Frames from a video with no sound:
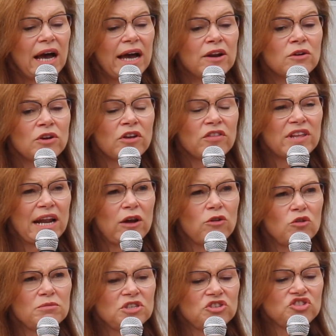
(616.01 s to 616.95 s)
I don't know that
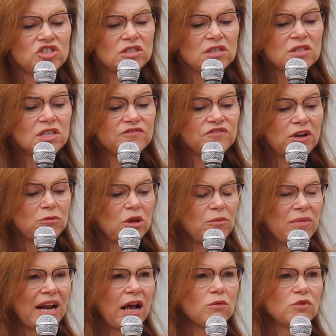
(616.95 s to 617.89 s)
I will be shielded
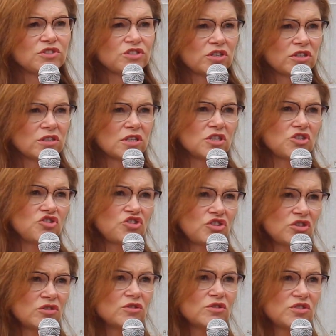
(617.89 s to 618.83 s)
from it, but I will certainly
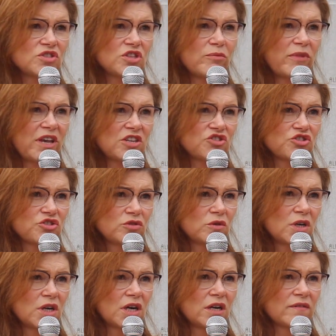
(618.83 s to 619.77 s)
choose to make
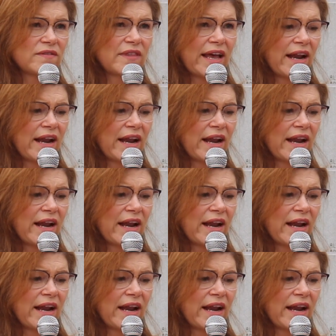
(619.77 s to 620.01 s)
sure